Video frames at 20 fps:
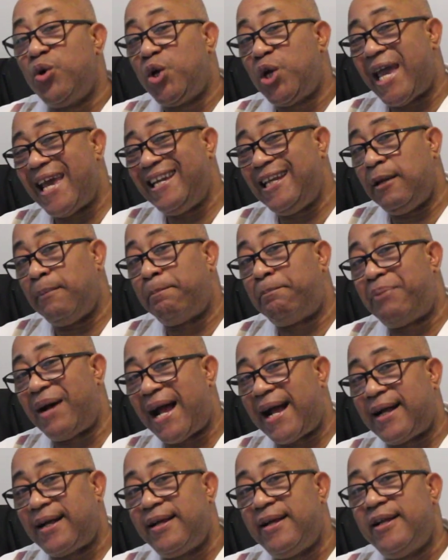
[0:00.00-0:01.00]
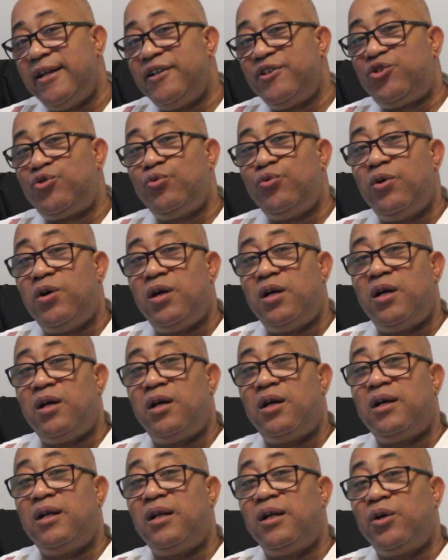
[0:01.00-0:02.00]
heading back to
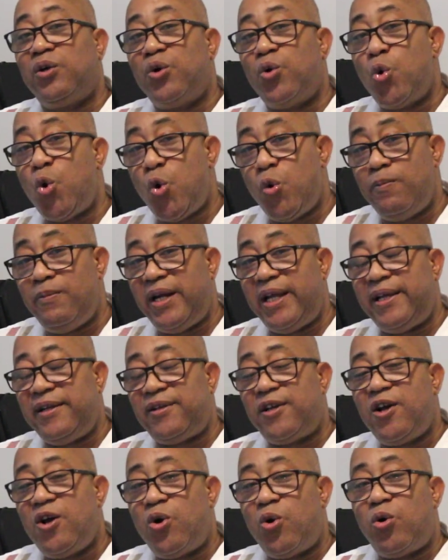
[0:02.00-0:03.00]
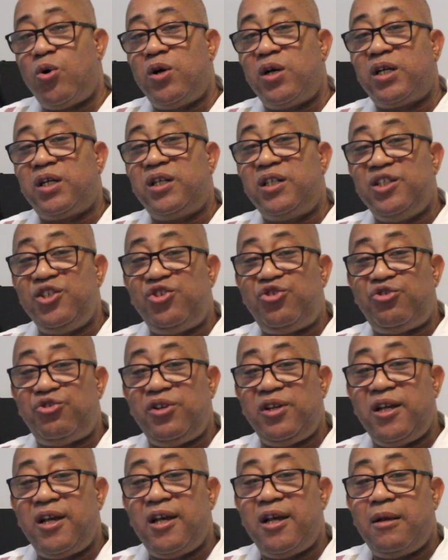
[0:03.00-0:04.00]
her homeland or her
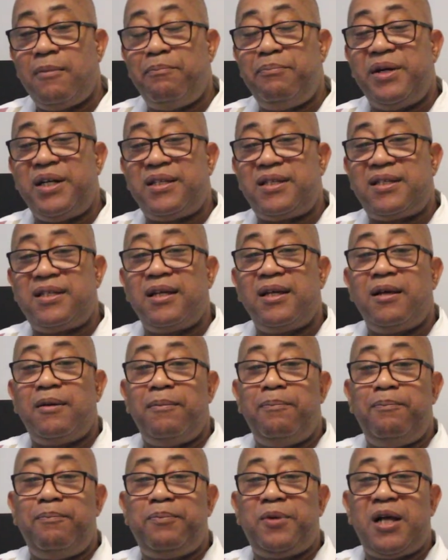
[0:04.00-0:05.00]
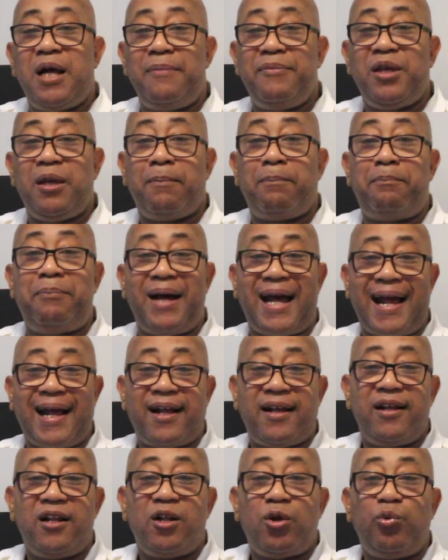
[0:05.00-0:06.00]
country, but coming
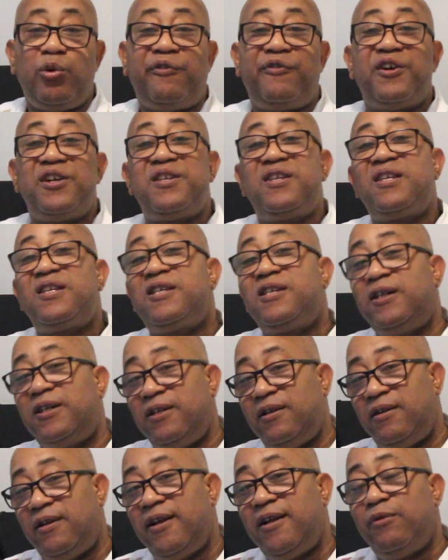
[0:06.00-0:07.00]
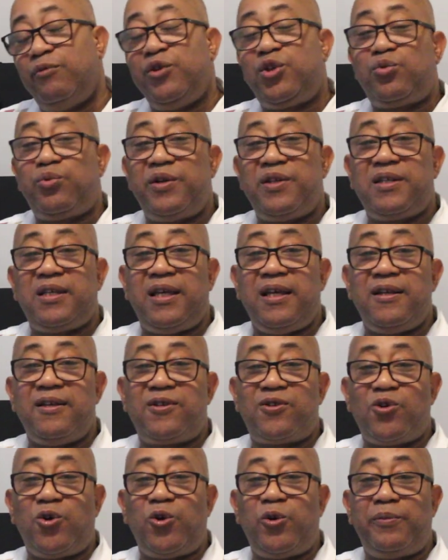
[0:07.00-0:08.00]
back with a son, which was King
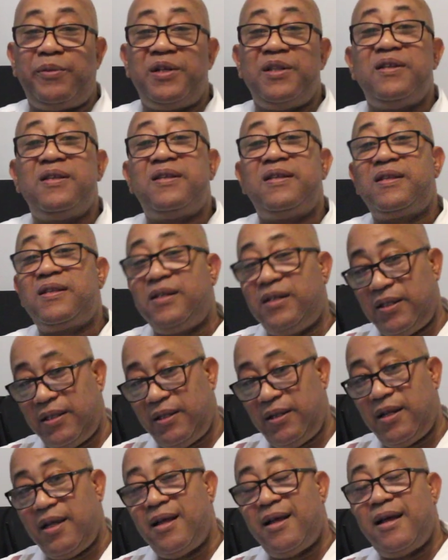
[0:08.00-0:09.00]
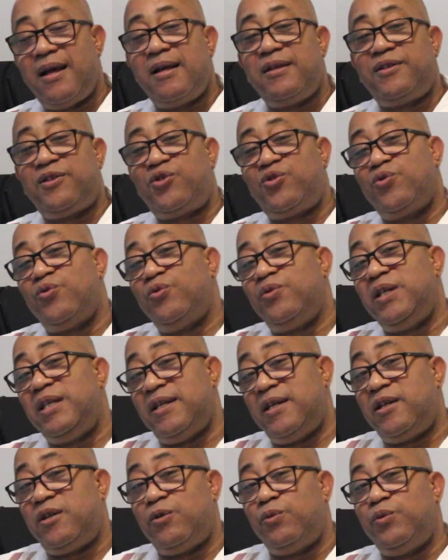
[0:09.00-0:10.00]
Solomon's son. So in
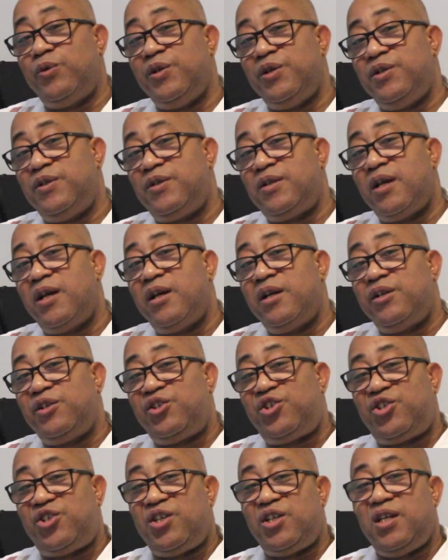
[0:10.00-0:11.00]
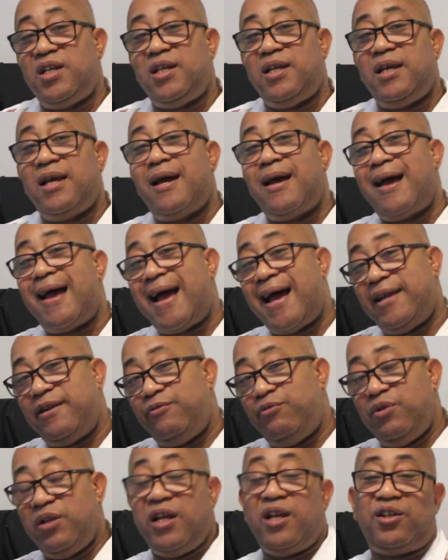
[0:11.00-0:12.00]
other words, she
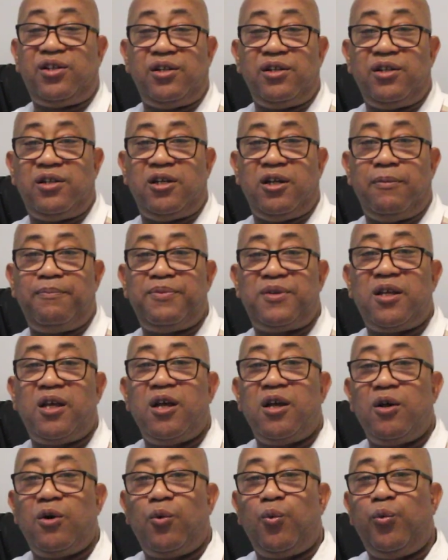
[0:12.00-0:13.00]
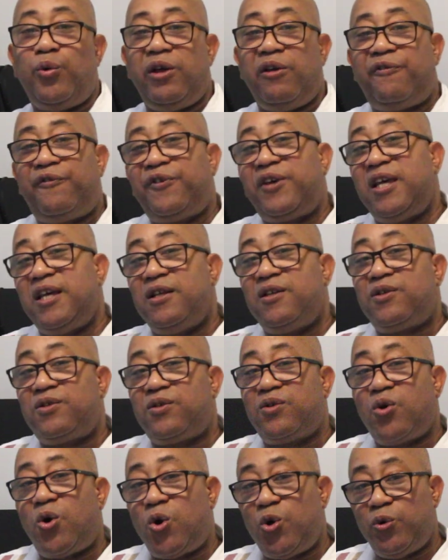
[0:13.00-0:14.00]
had relationships with King
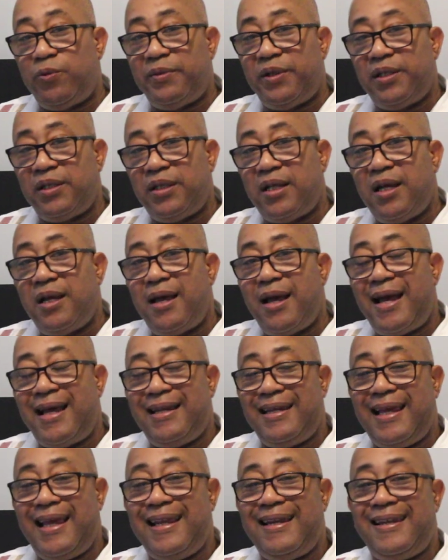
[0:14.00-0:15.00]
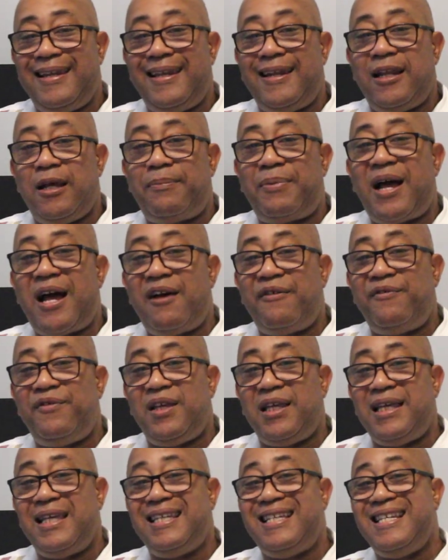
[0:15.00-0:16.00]
Solomon and ended up
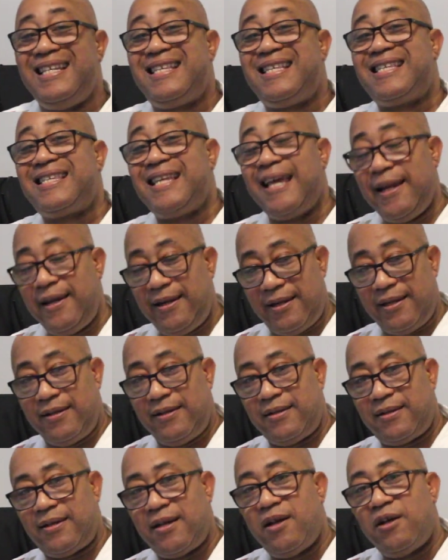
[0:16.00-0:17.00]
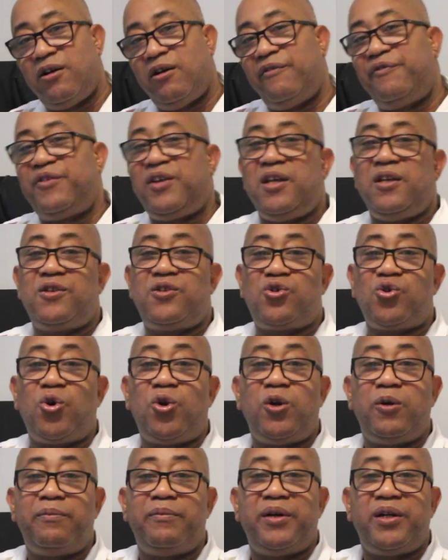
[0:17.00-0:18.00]
having a descendant of King
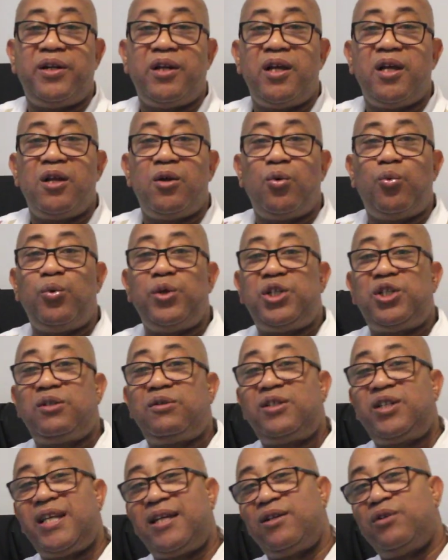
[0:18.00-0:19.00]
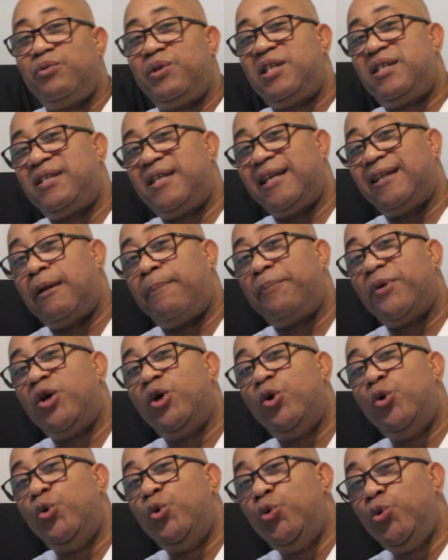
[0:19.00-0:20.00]
Solomon, which set up
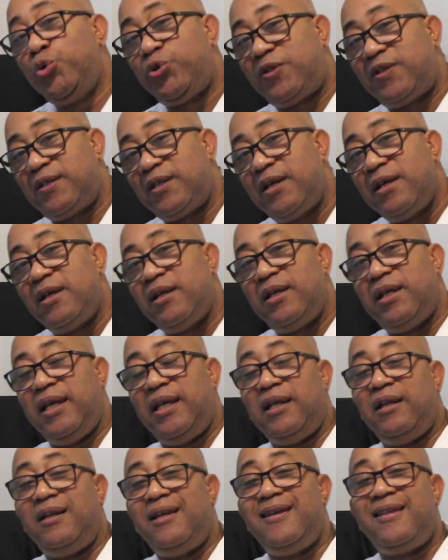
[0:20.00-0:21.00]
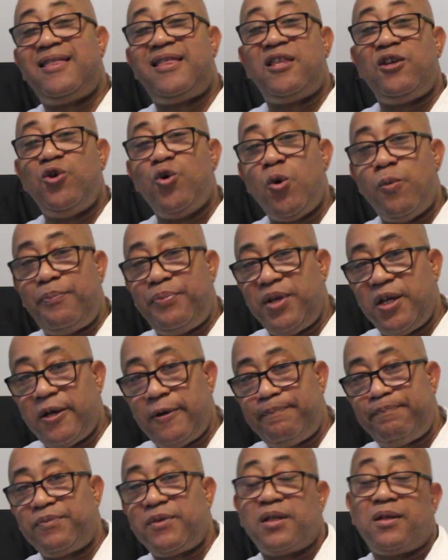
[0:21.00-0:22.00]
a root in Ethiopia.
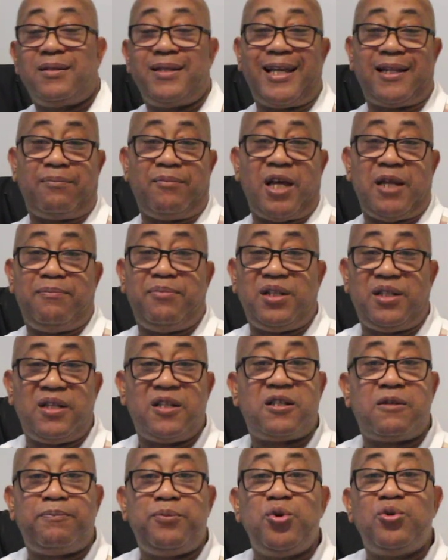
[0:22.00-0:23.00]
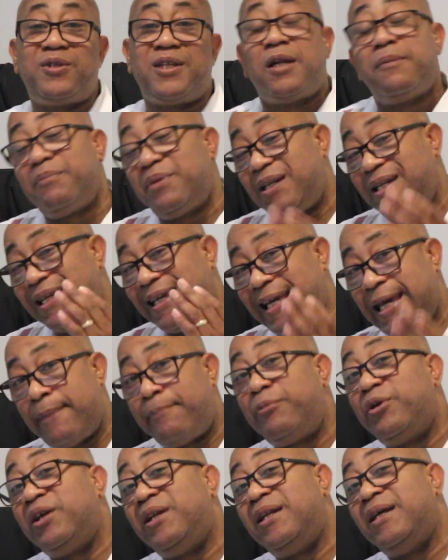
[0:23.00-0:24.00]
That might be disputed, but the
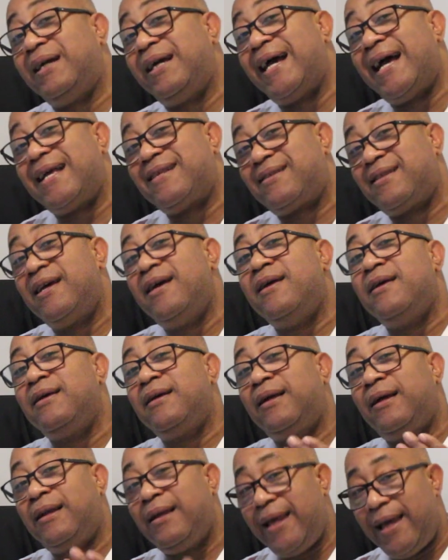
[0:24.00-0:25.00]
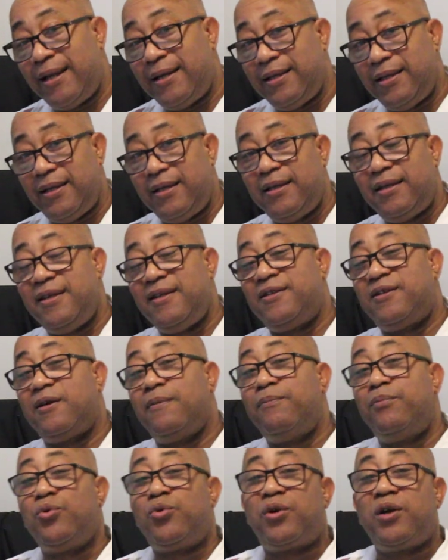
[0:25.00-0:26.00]
Kebra Nagast clearly is a
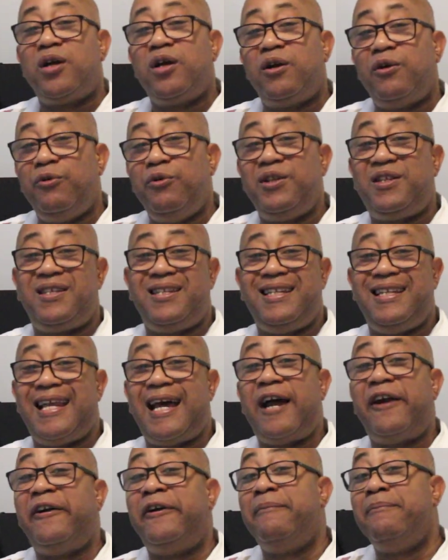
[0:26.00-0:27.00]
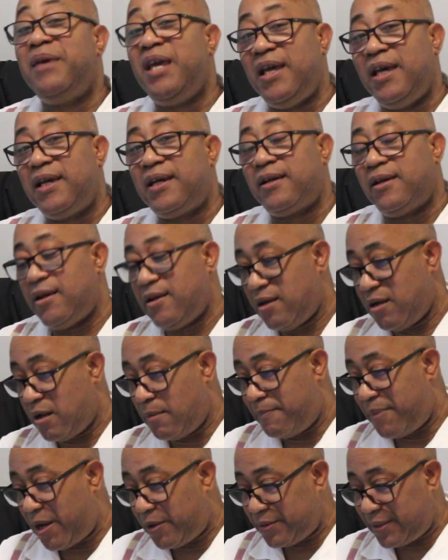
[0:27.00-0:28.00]
book written in Aramaic
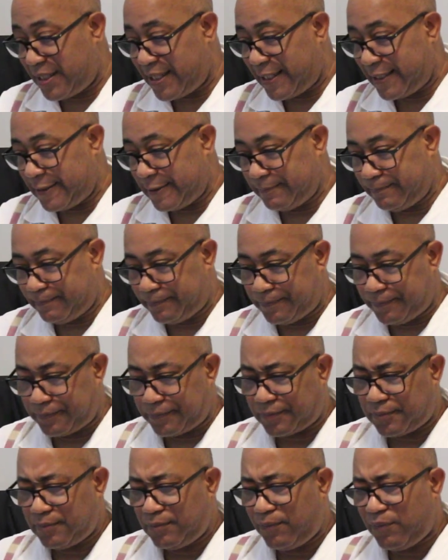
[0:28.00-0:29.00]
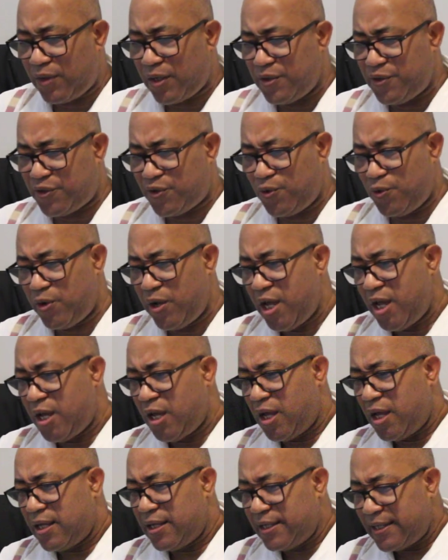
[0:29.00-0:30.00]
about that. So
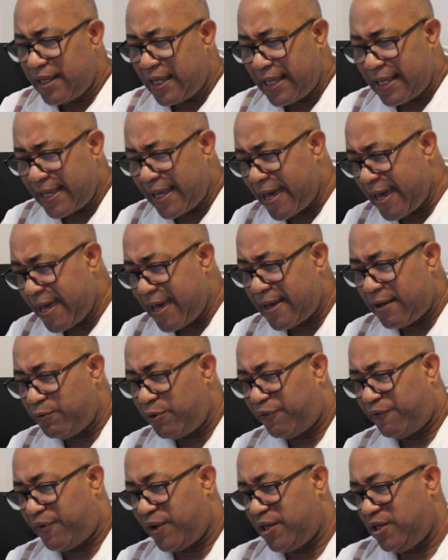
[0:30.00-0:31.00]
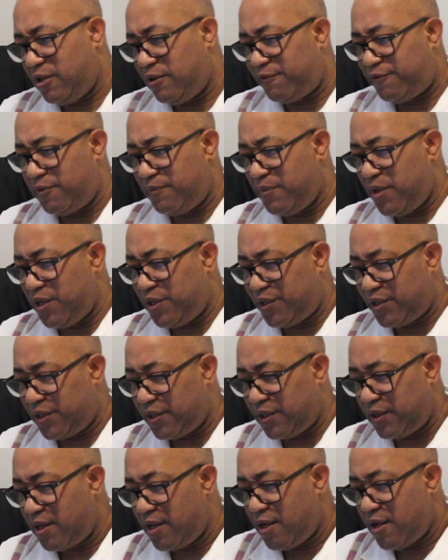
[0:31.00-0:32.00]
here we find
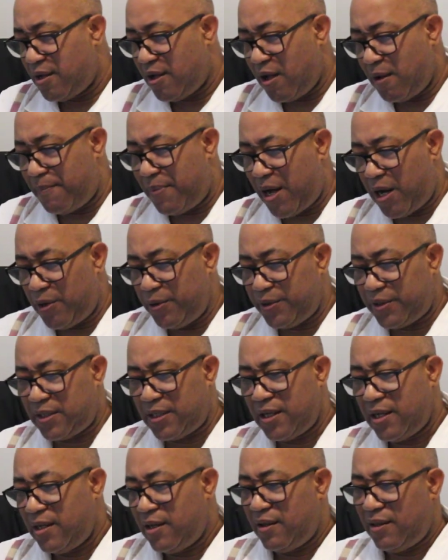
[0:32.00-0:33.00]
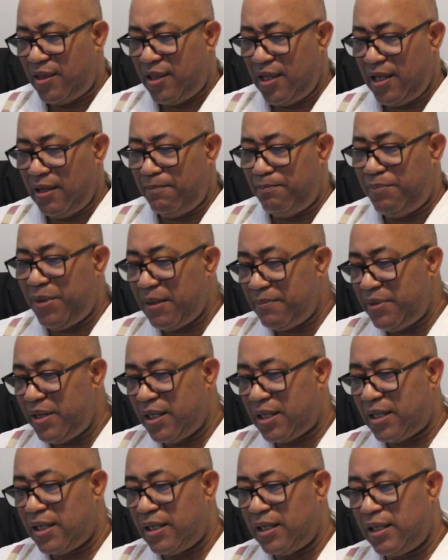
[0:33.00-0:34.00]
information about the
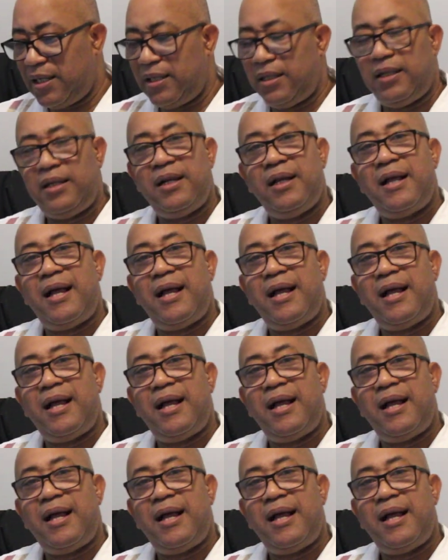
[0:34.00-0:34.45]
biblical